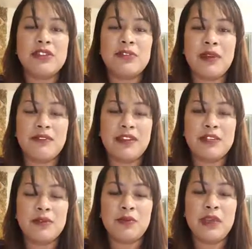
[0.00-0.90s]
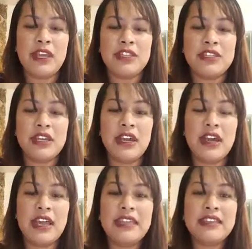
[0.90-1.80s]
to my Facebook page
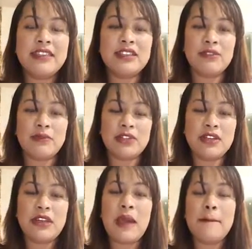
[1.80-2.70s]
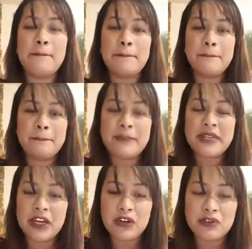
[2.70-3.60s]
in the description
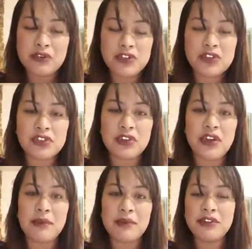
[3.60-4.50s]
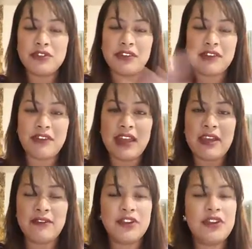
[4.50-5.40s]
below. So I'm gonna do that right
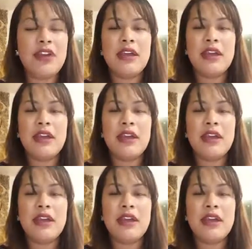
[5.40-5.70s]
after.